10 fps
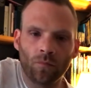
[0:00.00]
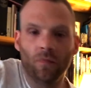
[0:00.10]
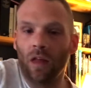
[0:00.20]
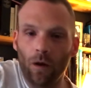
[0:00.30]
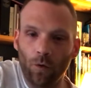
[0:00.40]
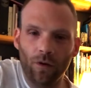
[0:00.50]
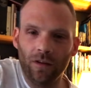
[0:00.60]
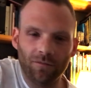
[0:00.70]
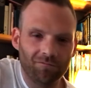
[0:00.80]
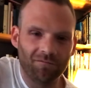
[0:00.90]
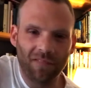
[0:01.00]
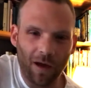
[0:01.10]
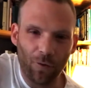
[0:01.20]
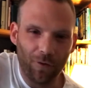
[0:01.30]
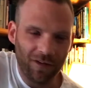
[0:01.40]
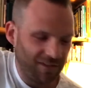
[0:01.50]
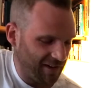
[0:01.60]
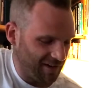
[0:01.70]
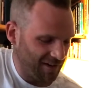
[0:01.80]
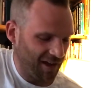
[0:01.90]
Now we're in
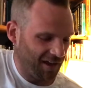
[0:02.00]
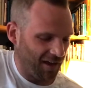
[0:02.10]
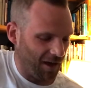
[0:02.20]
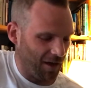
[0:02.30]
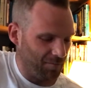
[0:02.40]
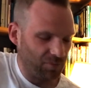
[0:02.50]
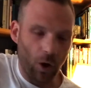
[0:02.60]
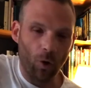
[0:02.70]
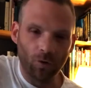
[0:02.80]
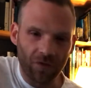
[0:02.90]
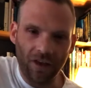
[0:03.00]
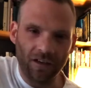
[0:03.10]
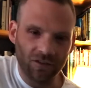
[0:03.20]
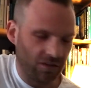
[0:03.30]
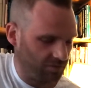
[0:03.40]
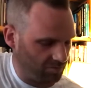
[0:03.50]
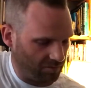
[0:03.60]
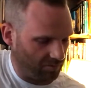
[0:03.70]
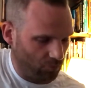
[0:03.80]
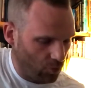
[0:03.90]
D. The whole thing just
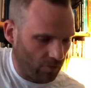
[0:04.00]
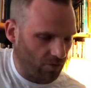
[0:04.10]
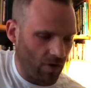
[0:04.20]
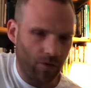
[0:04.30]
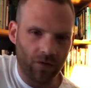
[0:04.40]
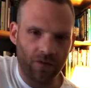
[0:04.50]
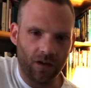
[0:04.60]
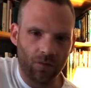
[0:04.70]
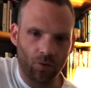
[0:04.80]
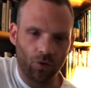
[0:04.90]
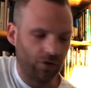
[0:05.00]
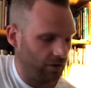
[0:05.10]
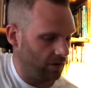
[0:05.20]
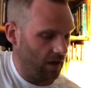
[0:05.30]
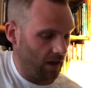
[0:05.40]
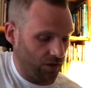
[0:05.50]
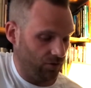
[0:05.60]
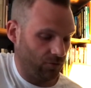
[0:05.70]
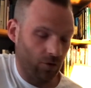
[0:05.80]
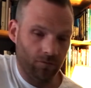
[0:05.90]
moves around the fingerboard, and you've
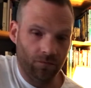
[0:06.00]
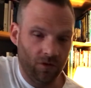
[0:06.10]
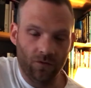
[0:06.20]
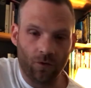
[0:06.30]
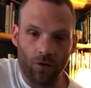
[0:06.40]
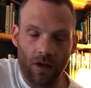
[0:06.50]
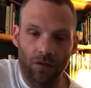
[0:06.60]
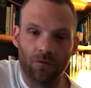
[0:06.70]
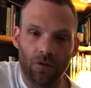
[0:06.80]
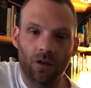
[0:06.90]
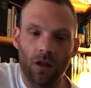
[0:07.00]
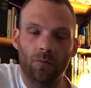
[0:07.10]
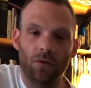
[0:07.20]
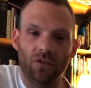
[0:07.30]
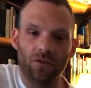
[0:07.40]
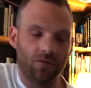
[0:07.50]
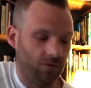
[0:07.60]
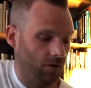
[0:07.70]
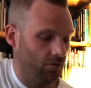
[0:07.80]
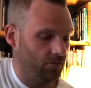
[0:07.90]
got infinite numbers of
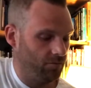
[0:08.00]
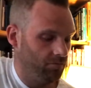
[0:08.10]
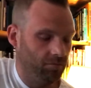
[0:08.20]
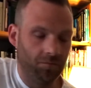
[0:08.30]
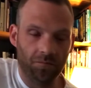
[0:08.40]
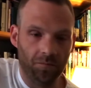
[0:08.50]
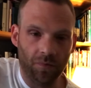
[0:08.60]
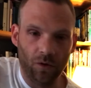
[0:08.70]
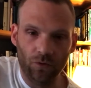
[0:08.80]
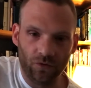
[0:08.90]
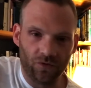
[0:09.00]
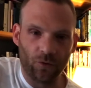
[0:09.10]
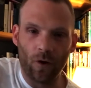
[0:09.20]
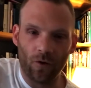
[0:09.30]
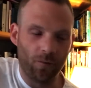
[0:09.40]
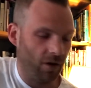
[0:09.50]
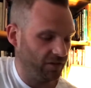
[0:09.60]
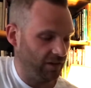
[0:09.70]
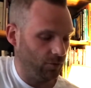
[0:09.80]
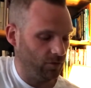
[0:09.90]
blues 12-bar
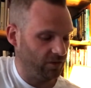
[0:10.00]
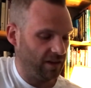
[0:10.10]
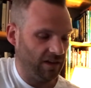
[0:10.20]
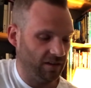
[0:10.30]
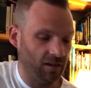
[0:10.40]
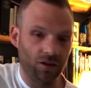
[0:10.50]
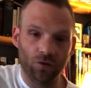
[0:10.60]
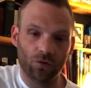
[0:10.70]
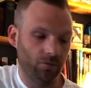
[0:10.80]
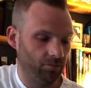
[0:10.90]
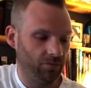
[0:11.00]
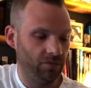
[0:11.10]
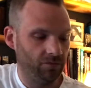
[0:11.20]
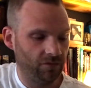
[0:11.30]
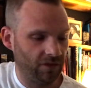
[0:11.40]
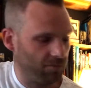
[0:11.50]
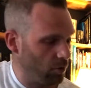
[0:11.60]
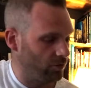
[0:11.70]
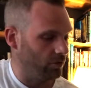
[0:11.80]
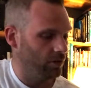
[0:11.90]
sequence keys at your
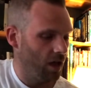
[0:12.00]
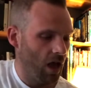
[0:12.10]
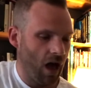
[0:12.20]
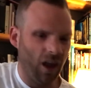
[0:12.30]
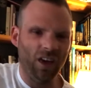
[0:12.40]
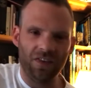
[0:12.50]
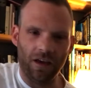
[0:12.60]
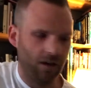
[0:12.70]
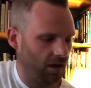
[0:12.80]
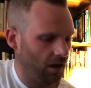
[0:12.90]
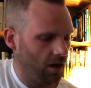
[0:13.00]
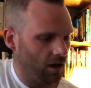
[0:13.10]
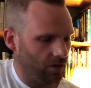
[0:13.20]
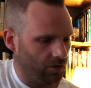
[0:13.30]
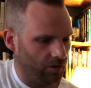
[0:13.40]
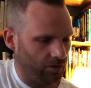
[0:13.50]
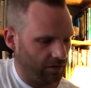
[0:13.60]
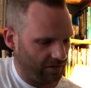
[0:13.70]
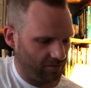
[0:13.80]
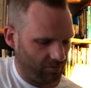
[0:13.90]
disposal. And I think that
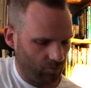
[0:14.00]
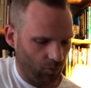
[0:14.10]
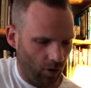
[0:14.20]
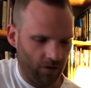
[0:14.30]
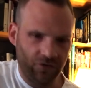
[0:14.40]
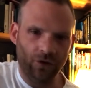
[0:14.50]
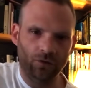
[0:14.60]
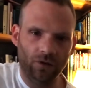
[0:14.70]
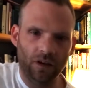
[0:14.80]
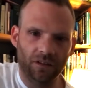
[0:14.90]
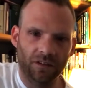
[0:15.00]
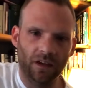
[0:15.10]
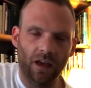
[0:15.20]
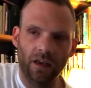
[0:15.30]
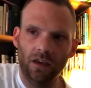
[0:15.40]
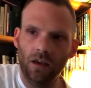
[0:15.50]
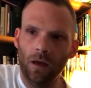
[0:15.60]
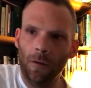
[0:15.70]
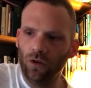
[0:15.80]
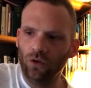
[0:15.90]
what I've shown you here today,
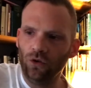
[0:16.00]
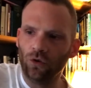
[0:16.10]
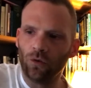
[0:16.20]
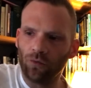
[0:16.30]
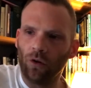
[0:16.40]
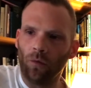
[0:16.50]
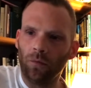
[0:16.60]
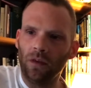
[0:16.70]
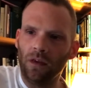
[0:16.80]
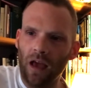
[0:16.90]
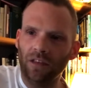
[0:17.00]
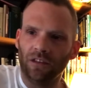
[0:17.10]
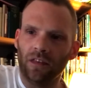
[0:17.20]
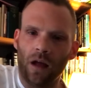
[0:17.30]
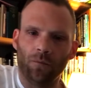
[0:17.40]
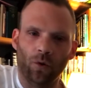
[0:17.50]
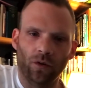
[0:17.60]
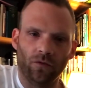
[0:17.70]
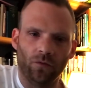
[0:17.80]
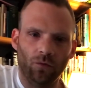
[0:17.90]
you could probably get to that
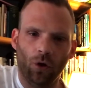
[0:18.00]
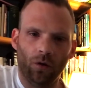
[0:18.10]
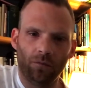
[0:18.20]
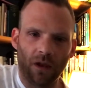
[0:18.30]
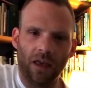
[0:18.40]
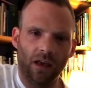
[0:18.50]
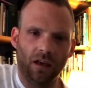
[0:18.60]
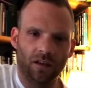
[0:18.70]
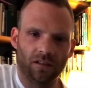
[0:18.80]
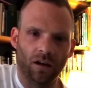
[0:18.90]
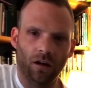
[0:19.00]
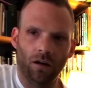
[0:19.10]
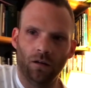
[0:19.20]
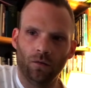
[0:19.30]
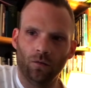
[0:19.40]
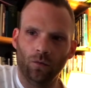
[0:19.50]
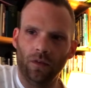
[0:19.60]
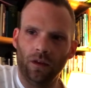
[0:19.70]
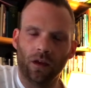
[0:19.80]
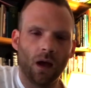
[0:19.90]
point from not playing a guitar
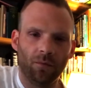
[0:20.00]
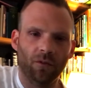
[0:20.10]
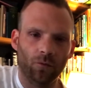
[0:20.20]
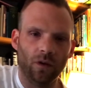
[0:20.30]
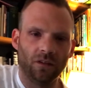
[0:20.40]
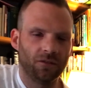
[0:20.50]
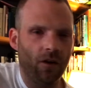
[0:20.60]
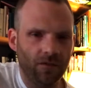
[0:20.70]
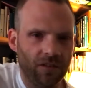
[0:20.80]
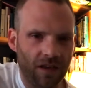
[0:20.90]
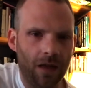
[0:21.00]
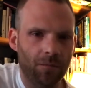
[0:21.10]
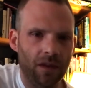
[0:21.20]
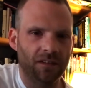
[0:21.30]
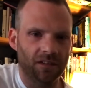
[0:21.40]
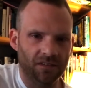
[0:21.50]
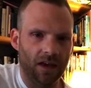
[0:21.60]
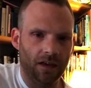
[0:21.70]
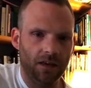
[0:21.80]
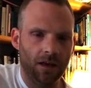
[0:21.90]
within a couple of weeks, 5 to 10 minutes a
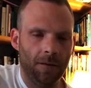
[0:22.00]
day.